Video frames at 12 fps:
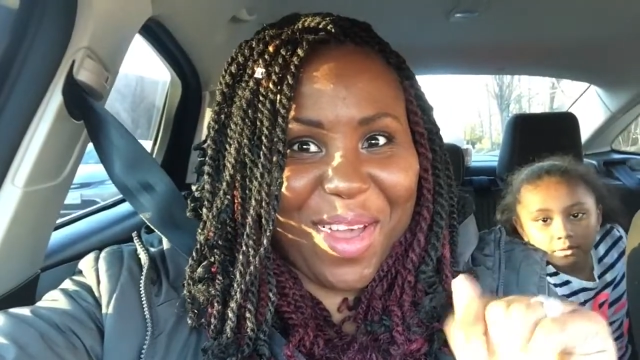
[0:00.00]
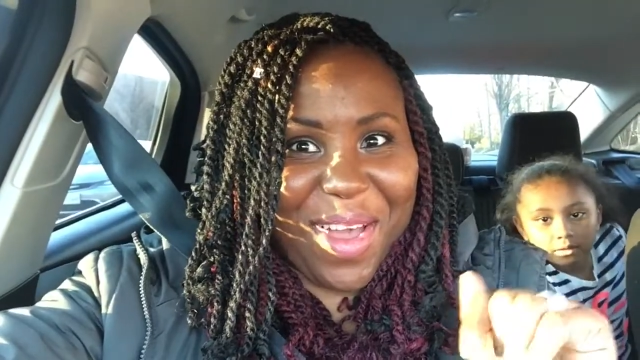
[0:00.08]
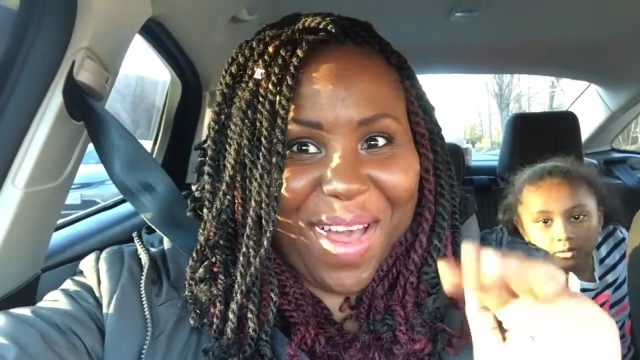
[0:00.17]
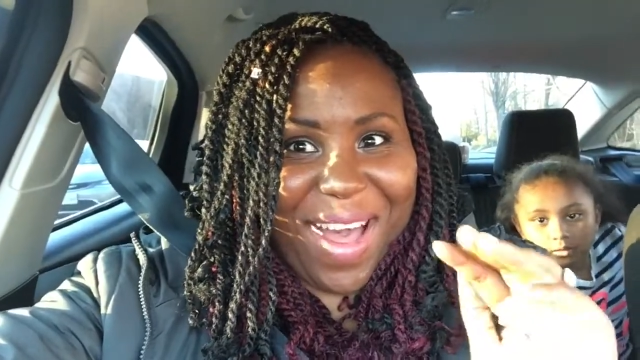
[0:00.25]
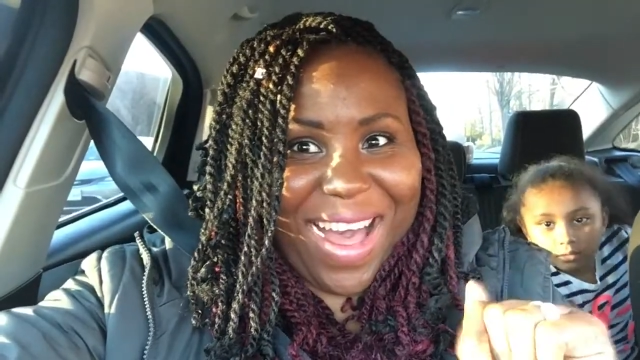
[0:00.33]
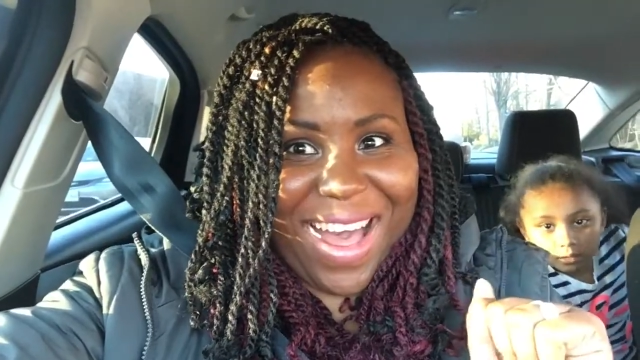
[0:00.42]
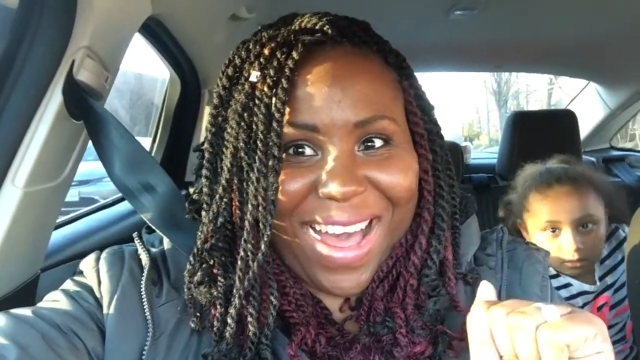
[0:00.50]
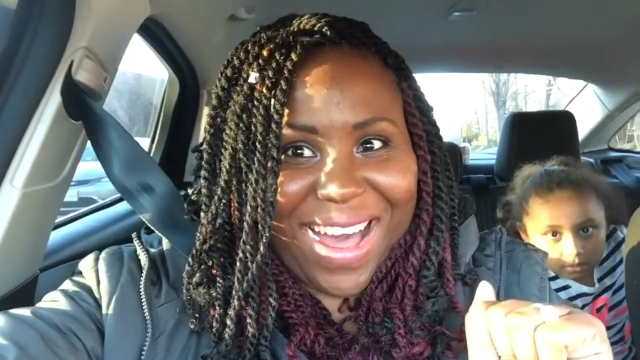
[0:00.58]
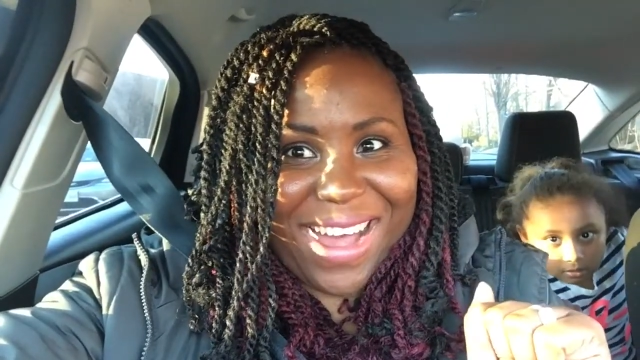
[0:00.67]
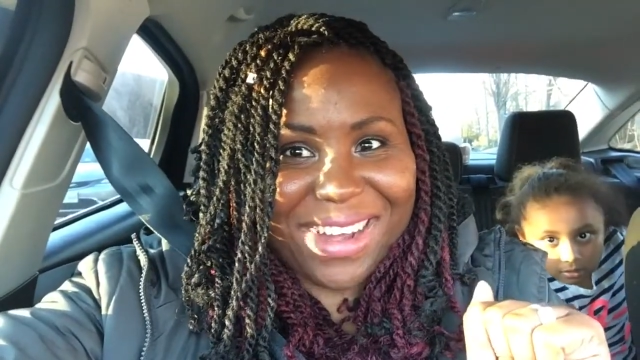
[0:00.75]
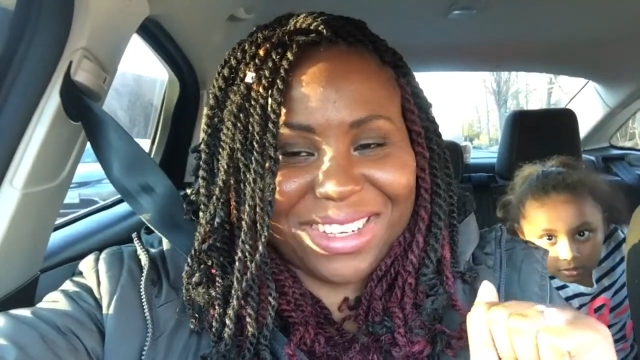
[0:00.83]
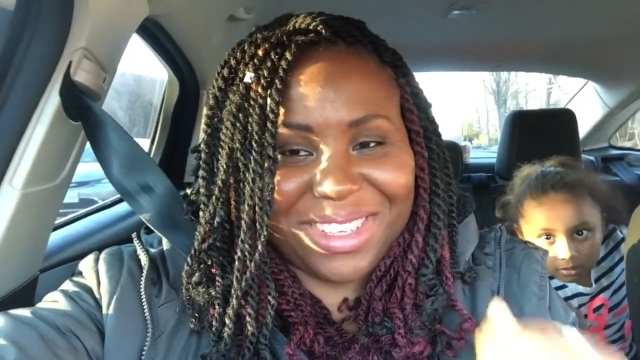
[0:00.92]

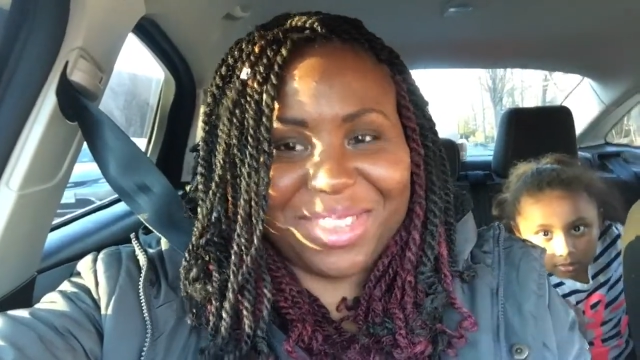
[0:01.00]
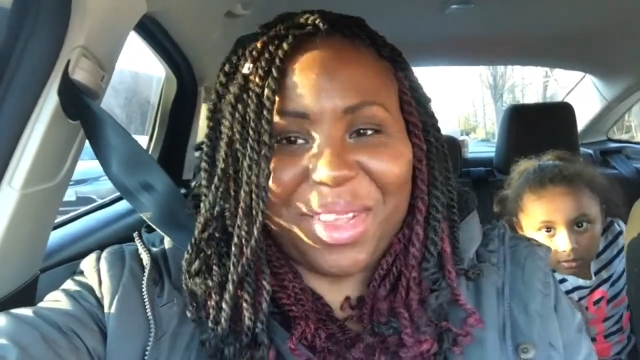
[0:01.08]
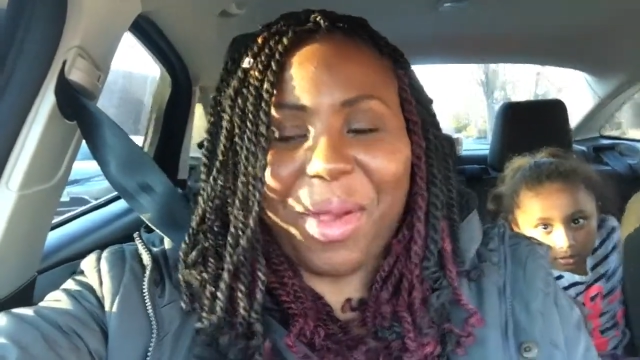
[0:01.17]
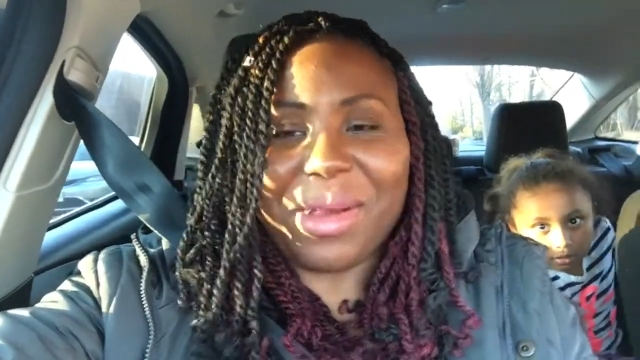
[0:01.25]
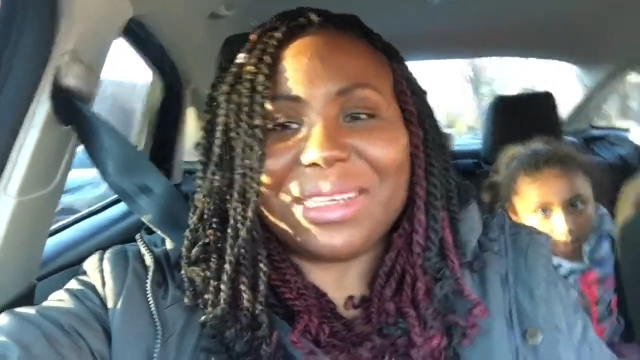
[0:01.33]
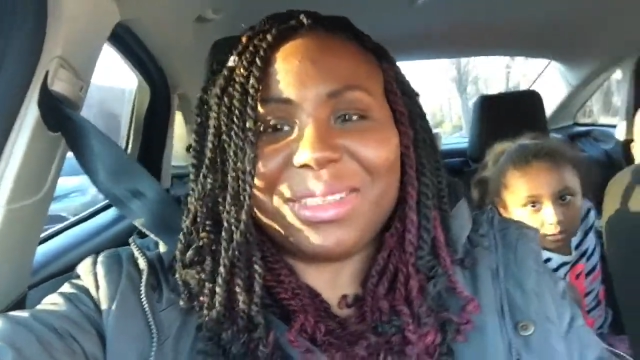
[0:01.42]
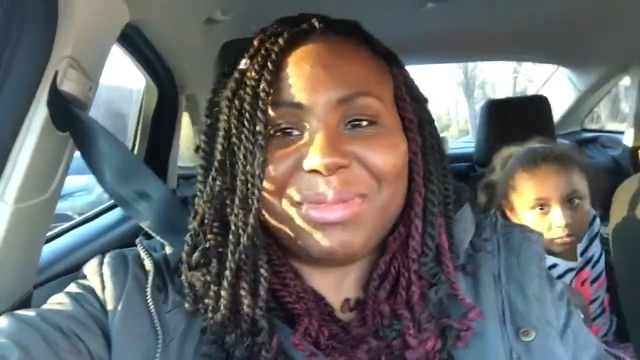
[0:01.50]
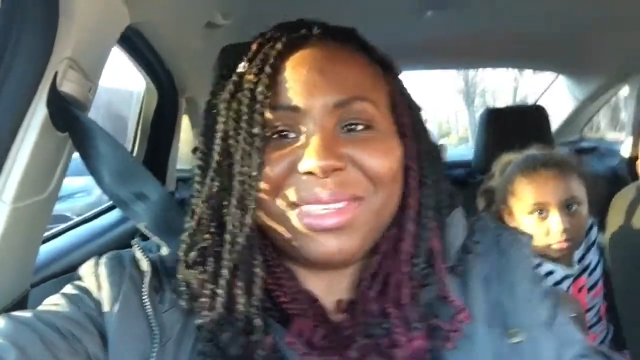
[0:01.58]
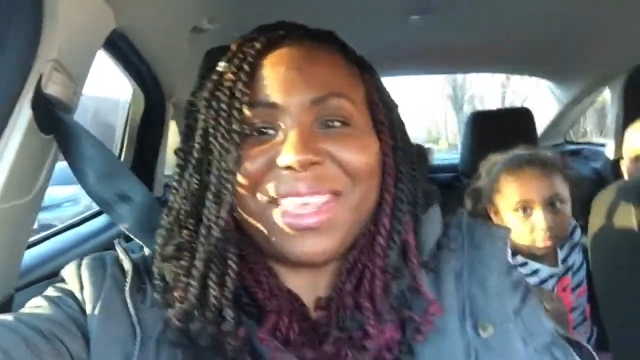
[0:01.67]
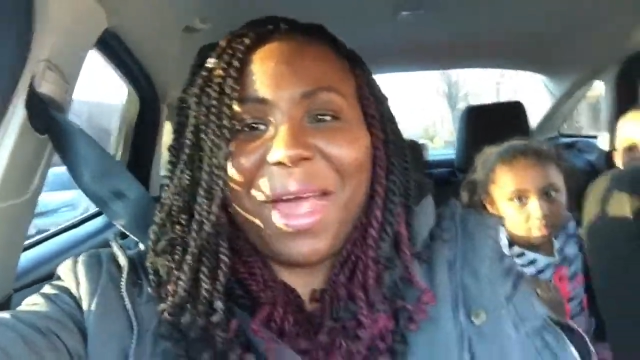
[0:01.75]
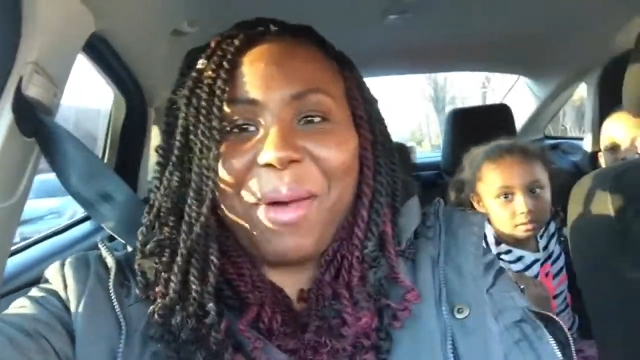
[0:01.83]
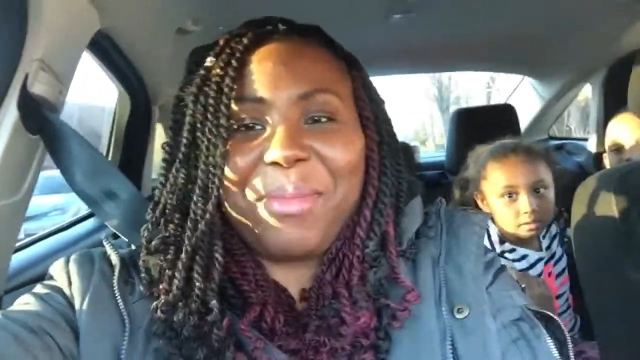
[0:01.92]
Speaker 1: Hi. Let me
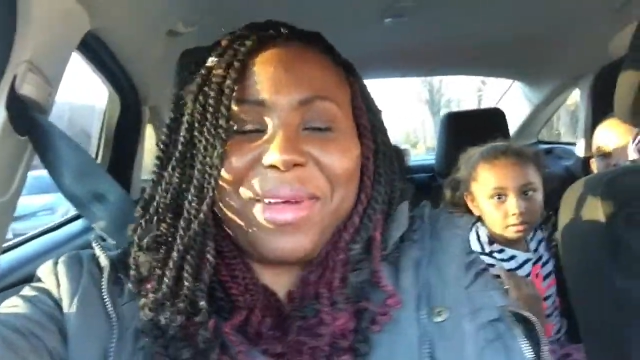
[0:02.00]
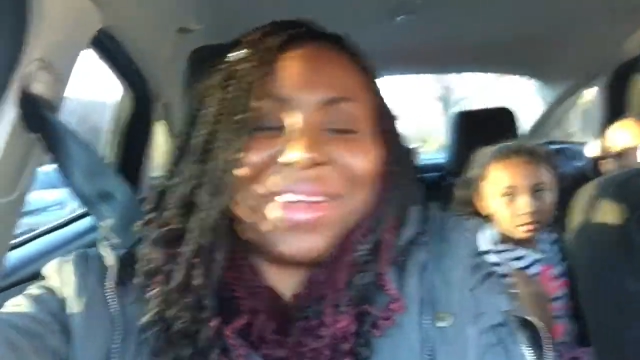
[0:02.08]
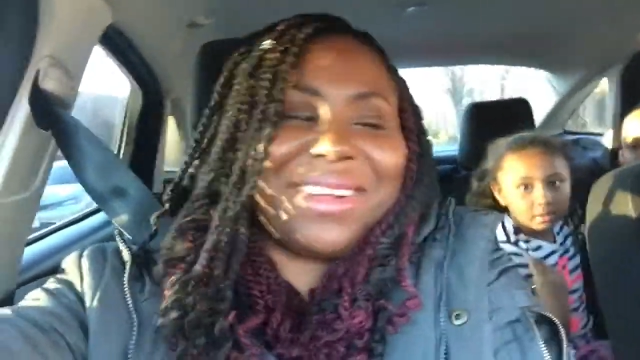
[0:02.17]
stop.